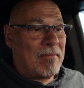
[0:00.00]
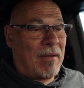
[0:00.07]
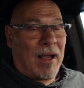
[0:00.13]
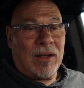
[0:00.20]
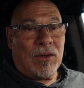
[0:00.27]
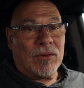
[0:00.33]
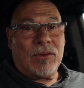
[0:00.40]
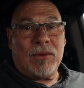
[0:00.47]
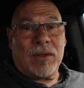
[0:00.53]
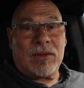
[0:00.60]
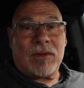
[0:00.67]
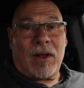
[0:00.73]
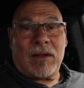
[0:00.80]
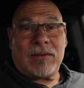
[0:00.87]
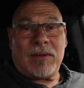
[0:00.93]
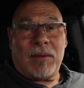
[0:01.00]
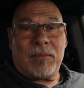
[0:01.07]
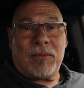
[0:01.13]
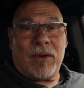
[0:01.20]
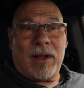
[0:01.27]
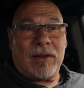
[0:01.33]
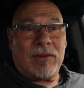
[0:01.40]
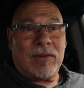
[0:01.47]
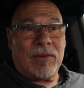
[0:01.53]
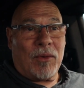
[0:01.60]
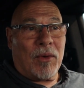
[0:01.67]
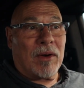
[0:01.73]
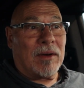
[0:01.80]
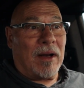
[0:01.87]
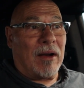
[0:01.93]
I don't do exhaust upgrades
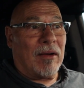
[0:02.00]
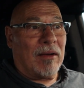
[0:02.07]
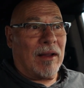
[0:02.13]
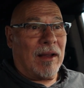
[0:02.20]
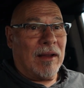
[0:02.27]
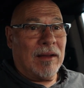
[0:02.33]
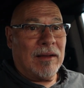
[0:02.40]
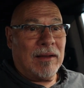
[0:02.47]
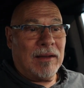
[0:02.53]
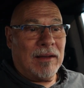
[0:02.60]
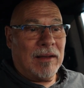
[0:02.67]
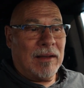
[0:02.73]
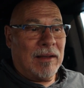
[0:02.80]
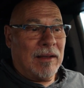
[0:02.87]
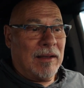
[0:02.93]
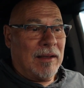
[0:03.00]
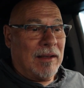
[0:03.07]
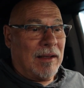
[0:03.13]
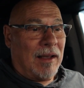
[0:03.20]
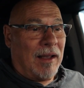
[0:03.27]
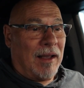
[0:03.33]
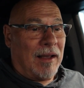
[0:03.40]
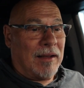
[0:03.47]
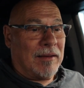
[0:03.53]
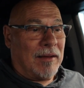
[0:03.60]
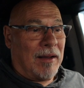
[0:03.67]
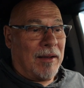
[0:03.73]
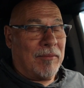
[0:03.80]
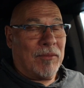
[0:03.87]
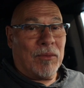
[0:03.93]
ordinarily, and
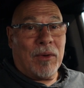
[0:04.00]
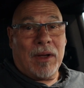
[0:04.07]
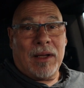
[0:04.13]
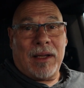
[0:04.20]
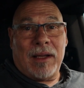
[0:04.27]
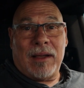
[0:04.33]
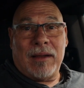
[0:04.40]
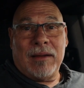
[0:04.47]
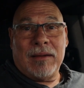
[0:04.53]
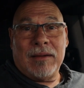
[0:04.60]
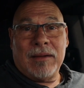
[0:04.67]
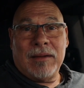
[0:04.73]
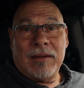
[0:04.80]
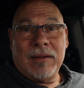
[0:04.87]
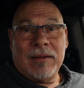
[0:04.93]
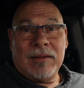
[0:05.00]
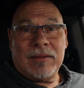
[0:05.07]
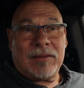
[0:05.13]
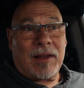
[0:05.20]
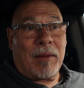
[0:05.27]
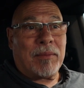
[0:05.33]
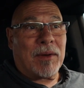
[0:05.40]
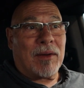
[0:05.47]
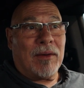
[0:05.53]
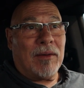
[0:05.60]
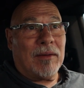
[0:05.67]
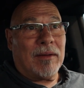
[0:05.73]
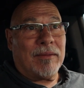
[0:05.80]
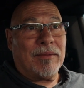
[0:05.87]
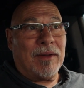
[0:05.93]
I'm really
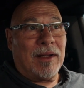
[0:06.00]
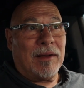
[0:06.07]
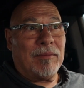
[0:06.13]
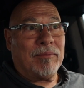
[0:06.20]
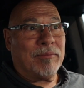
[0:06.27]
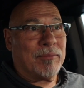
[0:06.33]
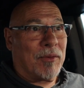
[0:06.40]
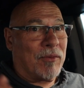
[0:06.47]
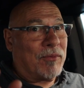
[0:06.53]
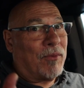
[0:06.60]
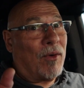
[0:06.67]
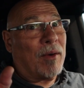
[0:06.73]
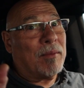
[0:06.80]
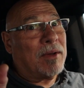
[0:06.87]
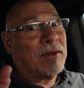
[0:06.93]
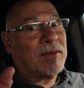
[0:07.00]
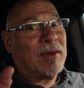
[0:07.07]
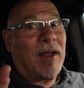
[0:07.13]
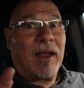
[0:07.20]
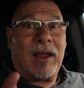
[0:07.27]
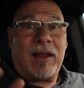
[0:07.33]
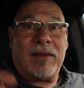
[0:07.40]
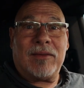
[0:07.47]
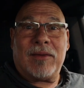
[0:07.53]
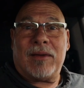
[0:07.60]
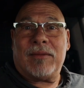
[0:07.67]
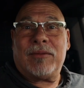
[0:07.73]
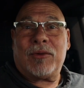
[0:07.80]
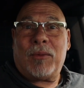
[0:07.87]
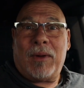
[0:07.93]
skeptical of the performance gains
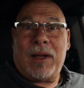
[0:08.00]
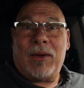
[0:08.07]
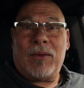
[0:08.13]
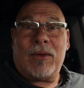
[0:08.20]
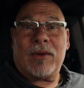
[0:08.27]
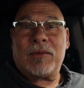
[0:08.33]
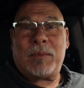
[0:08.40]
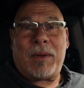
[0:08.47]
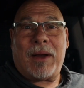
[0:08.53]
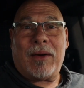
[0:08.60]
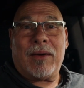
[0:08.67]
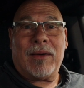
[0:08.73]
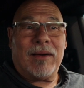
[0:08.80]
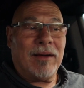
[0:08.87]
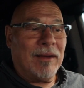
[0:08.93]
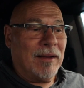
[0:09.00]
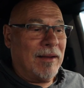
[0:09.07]
of 20 horsepower,